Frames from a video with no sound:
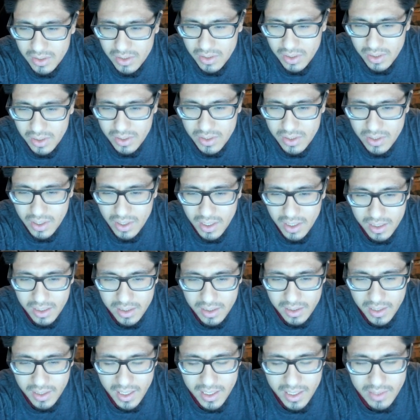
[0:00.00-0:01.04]
to start.
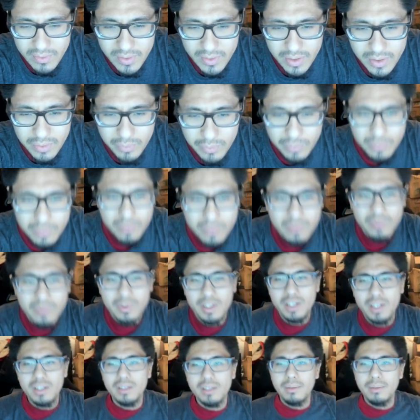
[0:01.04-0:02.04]
Not even near